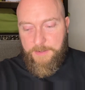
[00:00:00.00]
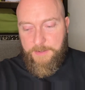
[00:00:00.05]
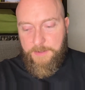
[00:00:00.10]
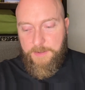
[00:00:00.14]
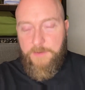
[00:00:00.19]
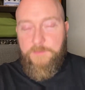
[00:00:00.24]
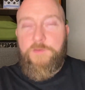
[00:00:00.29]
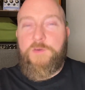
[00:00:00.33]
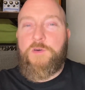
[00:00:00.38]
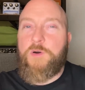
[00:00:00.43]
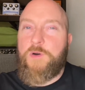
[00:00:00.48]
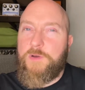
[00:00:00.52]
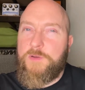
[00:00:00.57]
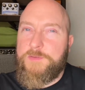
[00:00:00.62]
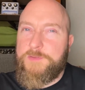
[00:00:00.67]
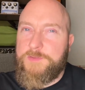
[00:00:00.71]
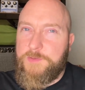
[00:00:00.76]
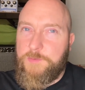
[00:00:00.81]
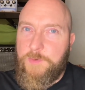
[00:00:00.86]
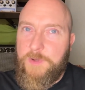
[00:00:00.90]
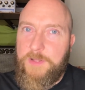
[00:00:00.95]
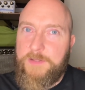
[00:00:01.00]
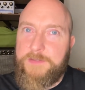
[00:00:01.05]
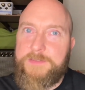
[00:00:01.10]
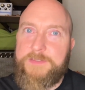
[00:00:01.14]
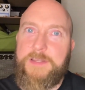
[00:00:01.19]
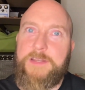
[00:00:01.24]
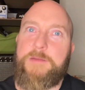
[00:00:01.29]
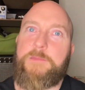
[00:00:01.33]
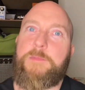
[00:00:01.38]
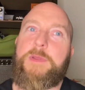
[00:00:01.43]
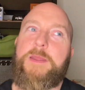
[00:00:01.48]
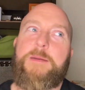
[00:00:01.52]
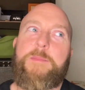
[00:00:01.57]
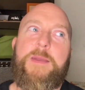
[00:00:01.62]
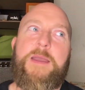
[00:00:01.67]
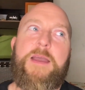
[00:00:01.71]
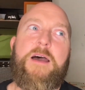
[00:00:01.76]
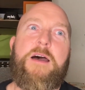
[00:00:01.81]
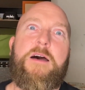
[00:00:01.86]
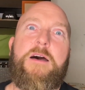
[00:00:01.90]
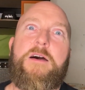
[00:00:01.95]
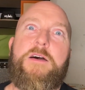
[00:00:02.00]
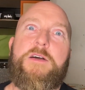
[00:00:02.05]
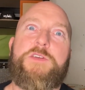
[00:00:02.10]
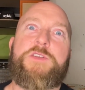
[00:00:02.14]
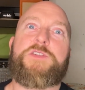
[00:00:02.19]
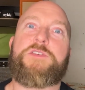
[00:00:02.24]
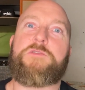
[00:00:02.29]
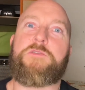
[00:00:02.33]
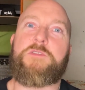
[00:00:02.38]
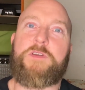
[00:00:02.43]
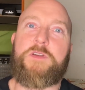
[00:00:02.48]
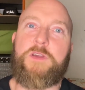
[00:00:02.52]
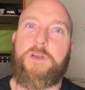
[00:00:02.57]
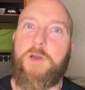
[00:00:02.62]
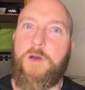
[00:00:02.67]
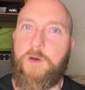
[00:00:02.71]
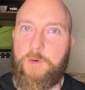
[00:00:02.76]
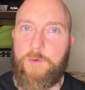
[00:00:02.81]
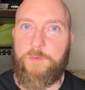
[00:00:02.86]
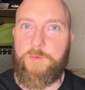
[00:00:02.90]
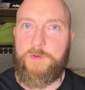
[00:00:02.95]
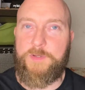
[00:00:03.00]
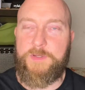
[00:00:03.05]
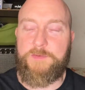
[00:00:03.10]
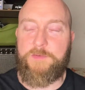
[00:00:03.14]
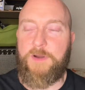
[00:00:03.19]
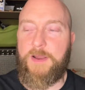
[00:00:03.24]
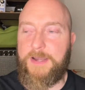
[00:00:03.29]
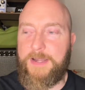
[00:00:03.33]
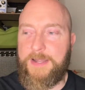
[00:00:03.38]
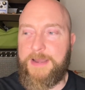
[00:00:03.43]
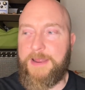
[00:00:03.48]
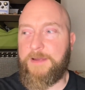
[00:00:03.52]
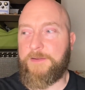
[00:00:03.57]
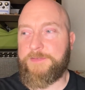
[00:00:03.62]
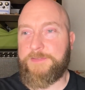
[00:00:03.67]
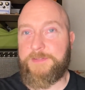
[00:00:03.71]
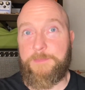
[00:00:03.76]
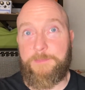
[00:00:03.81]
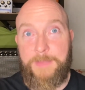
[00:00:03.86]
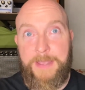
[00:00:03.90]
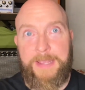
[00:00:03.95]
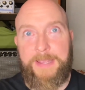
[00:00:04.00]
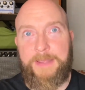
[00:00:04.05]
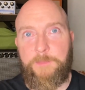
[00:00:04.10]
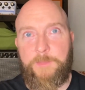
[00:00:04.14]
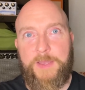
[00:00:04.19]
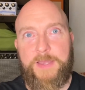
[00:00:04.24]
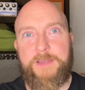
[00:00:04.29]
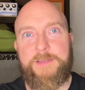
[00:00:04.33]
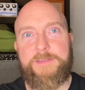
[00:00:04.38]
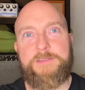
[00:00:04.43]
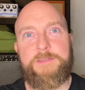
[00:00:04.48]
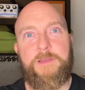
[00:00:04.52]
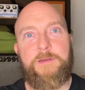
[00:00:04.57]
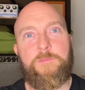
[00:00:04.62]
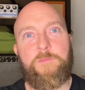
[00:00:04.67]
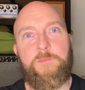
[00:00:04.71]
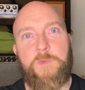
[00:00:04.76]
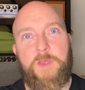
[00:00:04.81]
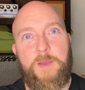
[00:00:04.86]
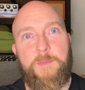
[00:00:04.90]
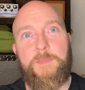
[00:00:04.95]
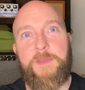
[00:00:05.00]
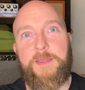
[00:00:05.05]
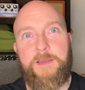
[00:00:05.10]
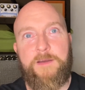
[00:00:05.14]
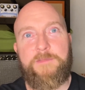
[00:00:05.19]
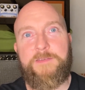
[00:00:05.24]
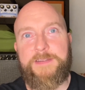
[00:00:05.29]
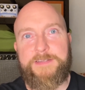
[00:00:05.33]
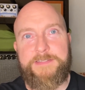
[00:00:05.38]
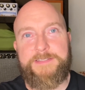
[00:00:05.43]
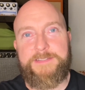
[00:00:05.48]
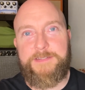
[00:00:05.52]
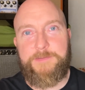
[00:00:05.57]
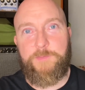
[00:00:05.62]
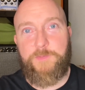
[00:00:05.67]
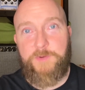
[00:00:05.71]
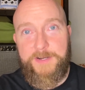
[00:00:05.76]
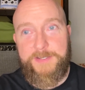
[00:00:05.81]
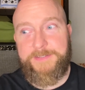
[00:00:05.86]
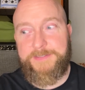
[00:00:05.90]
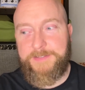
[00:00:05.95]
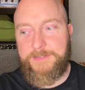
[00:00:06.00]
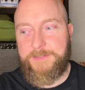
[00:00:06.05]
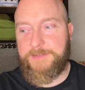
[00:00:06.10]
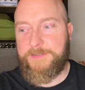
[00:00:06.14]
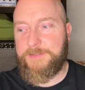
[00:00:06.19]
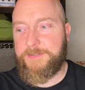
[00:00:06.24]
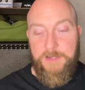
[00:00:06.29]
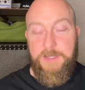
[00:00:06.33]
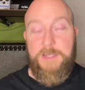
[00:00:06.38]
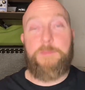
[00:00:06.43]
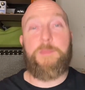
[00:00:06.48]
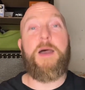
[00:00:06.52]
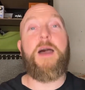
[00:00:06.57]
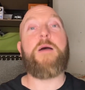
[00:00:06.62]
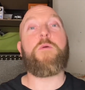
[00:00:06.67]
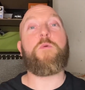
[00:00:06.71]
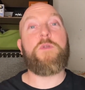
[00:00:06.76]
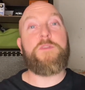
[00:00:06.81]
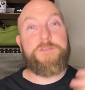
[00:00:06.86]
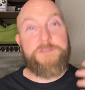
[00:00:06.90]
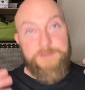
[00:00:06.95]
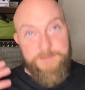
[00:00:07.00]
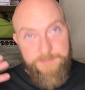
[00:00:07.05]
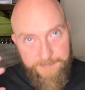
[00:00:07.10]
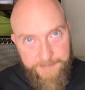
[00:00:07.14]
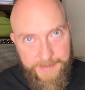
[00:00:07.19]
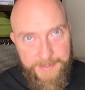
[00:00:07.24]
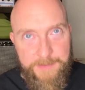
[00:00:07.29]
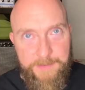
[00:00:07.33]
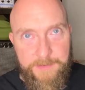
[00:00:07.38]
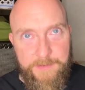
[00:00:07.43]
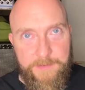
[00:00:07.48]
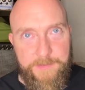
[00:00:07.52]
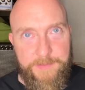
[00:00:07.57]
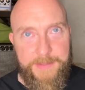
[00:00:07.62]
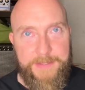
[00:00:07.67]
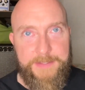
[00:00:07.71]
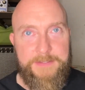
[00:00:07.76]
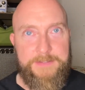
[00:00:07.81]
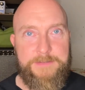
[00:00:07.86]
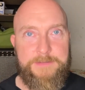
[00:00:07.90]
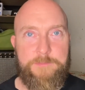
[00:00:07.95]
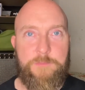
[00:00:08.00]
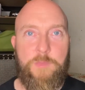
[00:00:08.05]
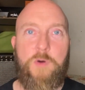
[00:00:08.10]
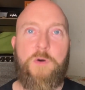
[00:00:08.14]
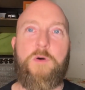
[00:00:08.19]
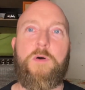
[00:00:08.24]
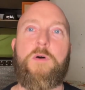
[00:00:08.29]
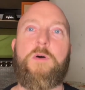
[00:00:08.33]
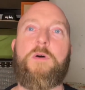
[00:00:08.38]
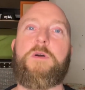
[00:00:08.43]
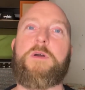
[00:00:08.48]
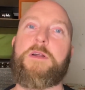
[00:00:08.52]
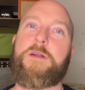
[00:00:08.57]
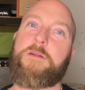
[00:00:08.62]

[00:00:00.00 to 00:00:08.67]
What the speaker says: of course, the world's going to be a bit harsher and colder right now to me because I'm coming off antidepressants. But I want to feel things more